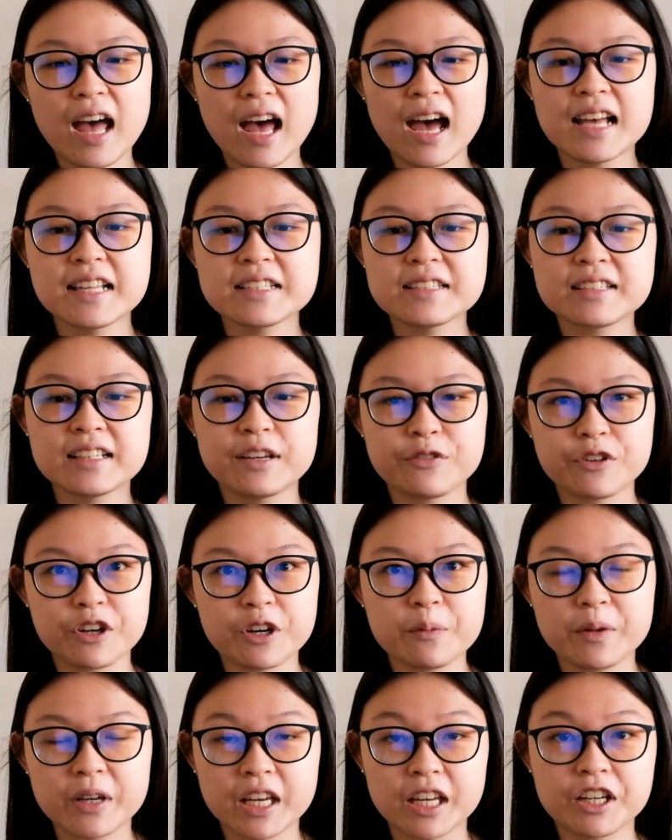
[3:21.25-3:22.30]
as if you're
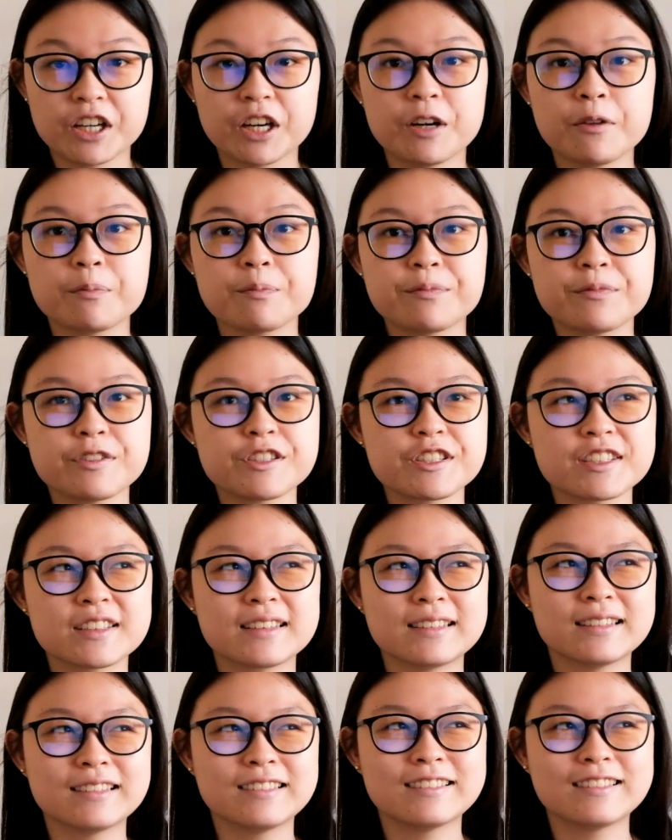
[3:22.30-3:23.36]
a beginner, just
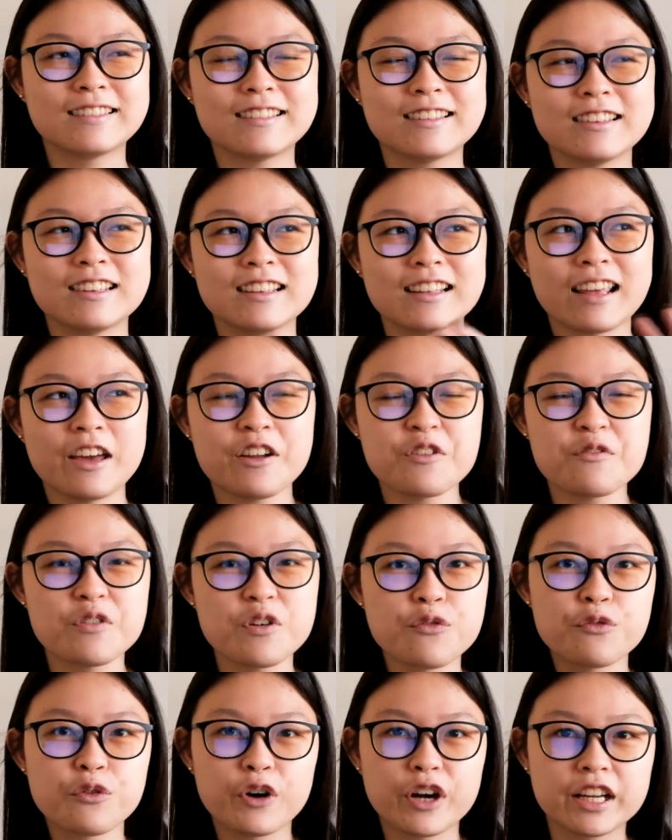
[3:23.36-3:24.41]
kind
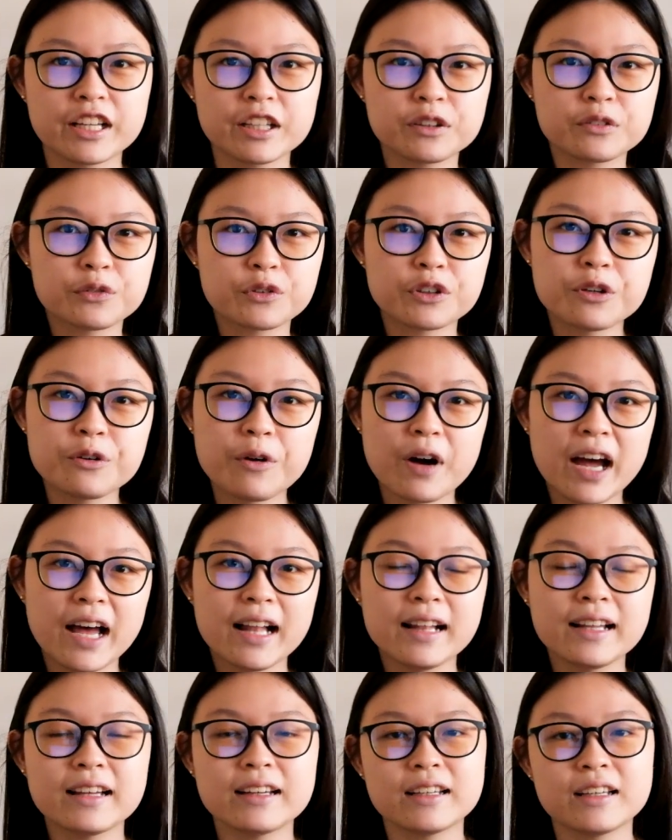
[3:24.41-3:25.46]
of avoid it for a
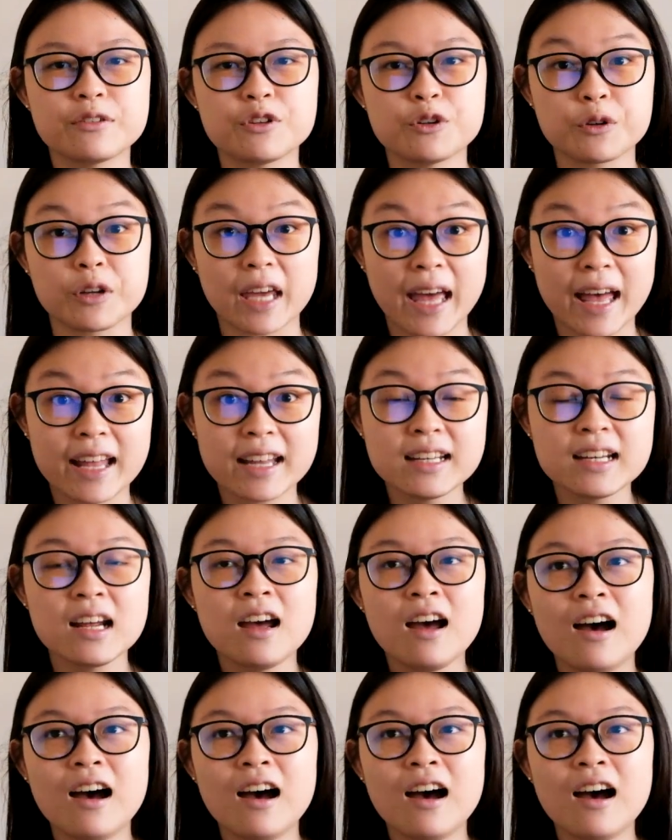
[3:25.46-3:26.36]
while if you can.